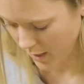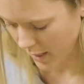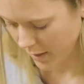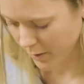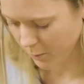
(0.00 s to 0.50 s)

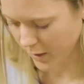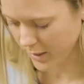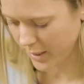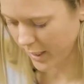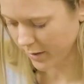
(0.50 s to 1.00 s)
And then we're gonna
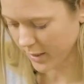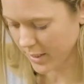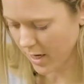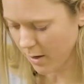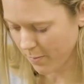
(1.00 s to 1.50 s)
take the
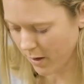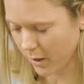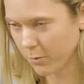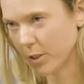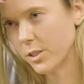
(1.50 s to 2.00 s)
top
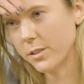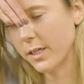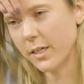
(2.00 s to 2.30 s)
part, which is like